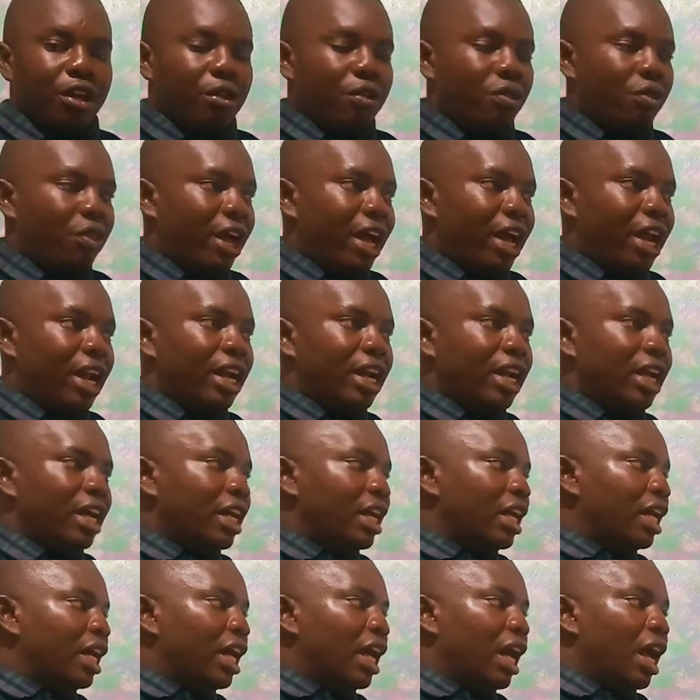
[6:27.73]
Then
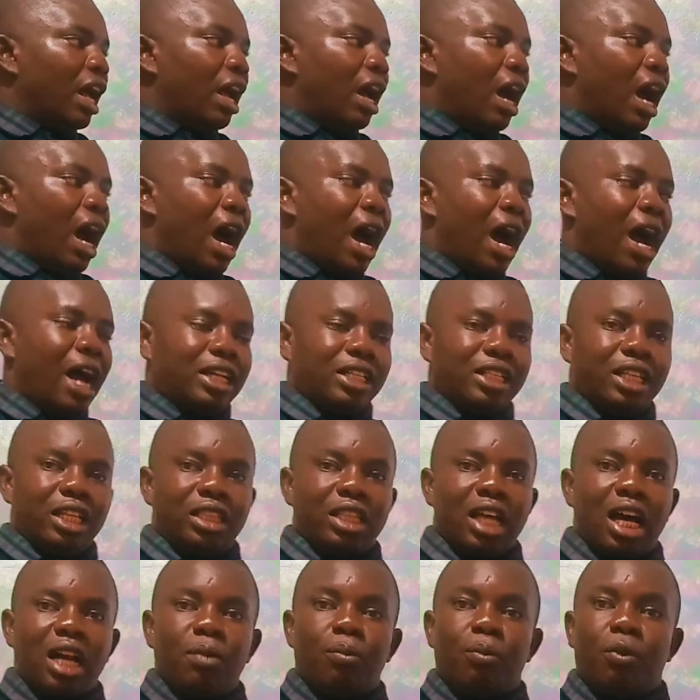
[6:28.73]
at the
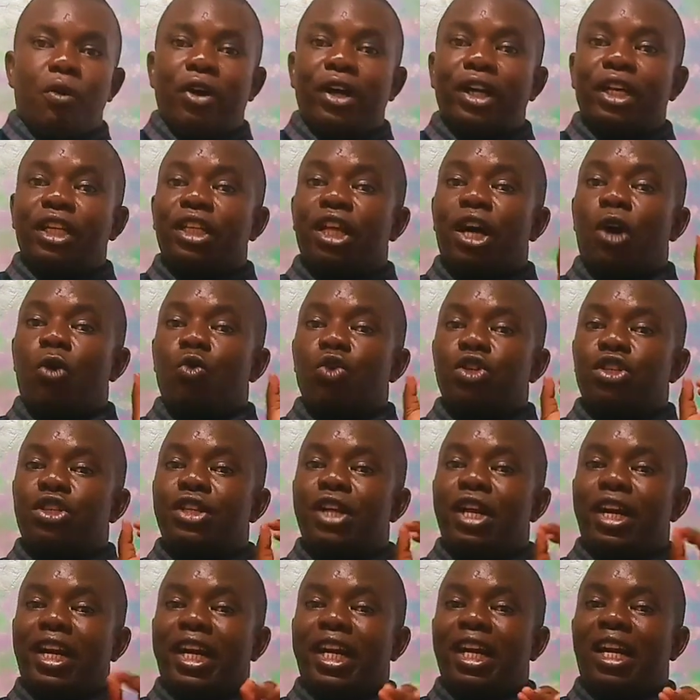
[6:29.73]
third point, there was
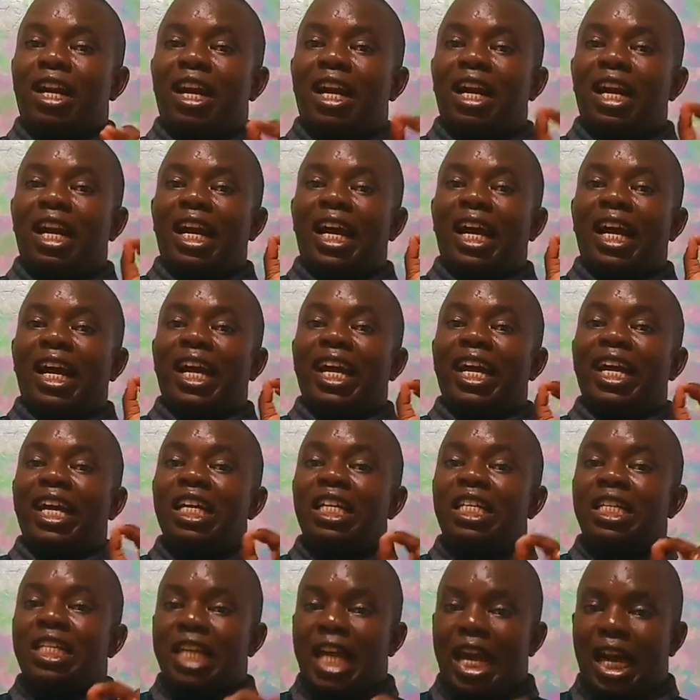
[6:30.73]
the riddle
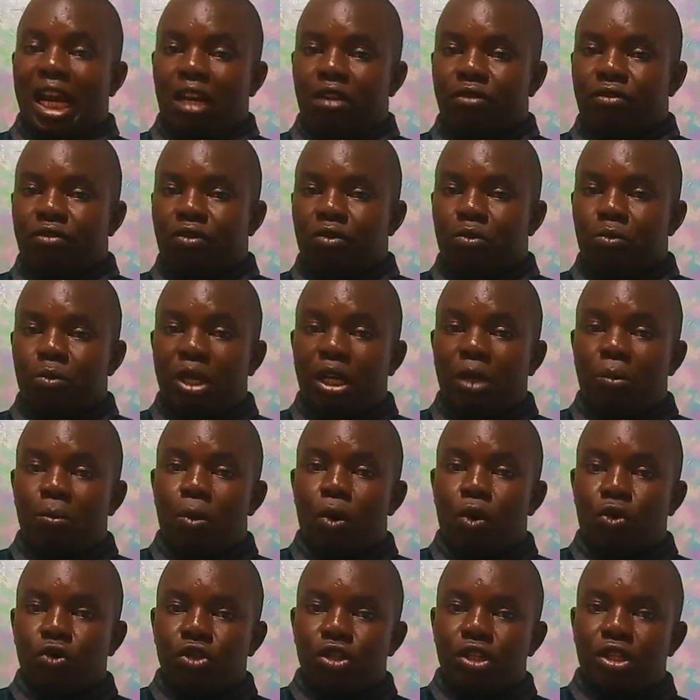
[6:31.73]
itself being
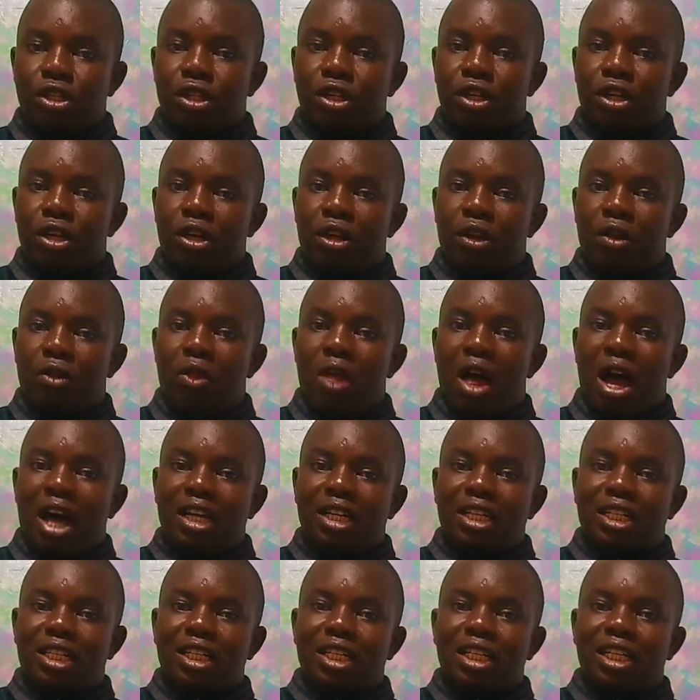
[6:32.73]
posed,
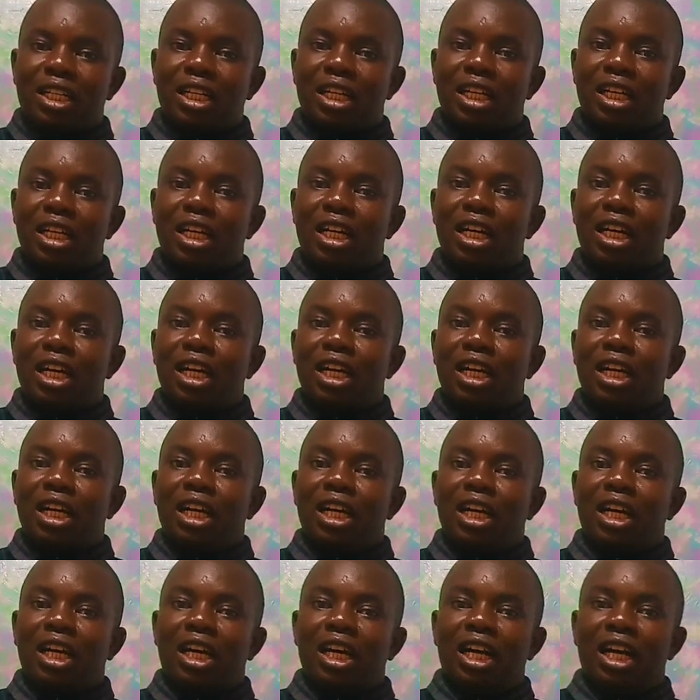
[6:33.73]
that
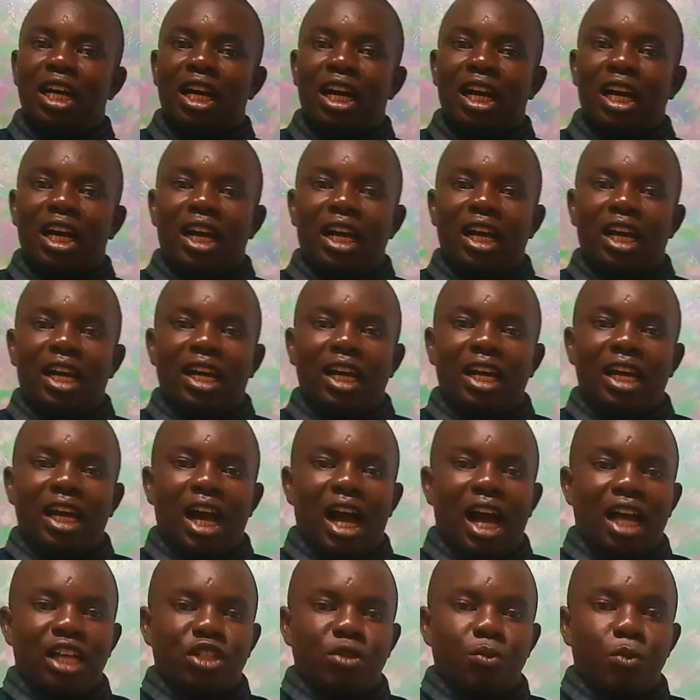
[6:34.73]
a
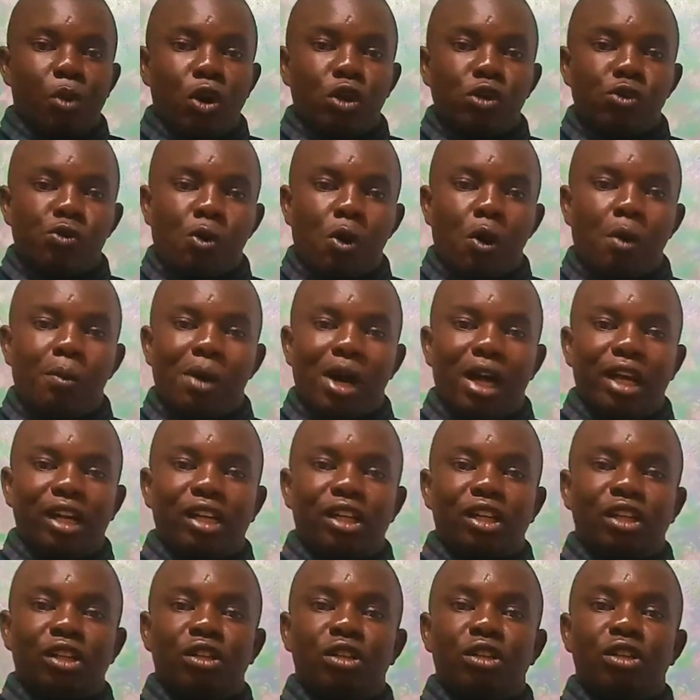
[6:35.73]
small
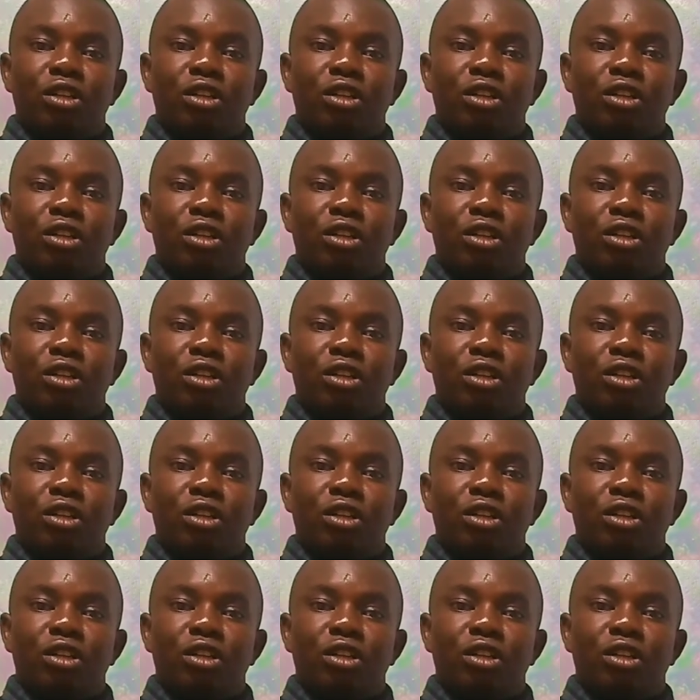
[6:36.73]
woman